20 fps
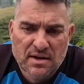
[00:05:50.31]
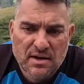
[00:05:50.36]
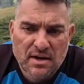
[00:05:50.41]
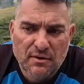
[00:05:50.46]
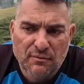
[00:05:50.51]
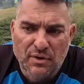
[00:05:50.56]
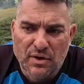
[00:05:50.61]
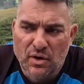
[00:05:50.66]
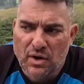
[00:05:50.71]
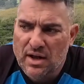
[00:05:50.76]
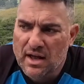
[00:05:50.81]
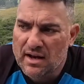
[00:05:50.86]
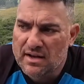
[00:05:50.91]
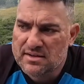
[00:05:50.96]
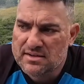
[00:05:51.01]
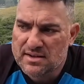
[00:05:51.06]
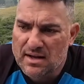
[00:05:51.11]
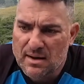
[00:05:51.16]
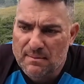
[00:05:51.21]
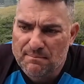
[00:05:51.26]
if we look
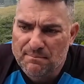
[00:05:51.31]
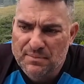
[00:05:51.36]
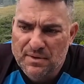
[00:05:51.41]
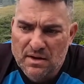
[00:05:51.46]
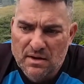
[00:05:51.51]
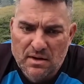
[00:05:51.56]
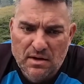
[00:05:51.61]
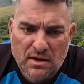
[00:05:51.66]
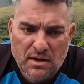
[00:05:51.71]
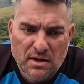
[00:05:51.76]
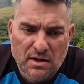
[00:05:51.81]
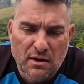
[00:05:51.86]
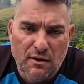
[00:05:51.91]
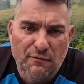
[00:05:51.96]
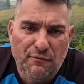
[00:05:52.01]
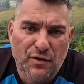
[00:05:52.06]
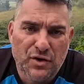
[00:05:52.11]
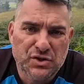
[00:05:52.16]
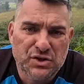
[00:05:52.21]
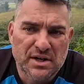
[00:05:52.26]
at you know,
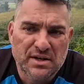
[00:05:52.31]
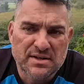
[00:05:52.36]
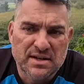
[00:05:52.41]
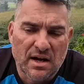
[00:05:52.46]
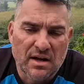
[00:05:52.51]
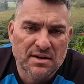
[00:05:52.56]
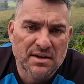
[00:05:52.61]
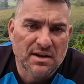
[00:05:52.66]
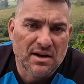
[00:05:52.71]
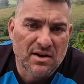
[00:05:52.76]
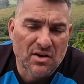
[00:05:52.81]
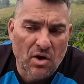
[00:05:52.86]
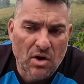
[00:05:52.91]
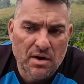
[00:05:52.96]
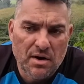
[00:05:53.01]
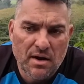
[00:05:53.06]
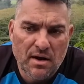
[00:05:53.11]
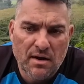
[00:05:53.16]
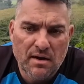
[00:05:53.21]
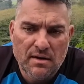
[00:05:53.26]
fishing down at
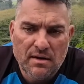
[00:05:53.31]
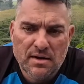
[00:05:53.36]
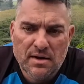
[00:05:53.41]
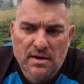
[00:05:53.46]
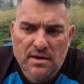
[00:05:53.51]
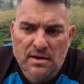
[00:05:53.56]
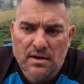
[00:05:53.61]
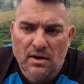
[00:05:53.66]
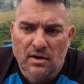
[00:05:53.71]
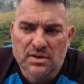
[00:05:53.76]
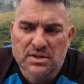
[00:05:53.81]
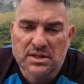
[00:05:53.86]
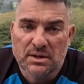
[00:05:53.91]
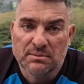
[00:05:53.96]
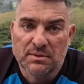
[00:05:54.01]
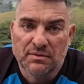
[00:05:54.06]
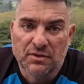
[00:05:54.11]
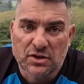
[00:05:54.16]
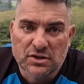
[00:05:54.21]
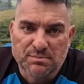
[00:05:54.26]
Ananda, on some
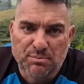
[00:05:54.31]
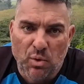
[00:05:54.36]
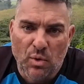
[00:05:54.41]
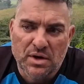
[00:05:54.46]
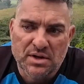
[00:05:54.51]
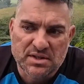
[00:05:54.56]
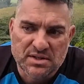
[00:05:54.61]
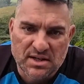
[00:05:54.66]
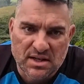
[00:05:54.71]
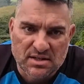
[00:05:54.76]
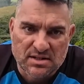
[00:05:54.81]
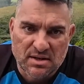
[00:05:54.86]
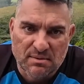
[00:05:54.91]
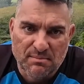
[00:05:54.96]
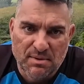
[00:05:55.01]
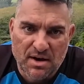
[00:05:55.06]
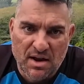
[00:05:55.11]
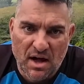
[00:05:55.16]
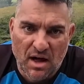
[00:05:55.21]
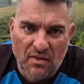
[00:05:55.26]
of those points, there's
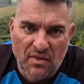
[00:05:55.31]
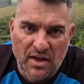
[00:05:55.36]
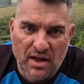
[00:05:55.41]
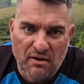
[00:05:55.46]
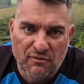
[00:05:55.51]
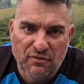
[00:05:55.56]
timber down there.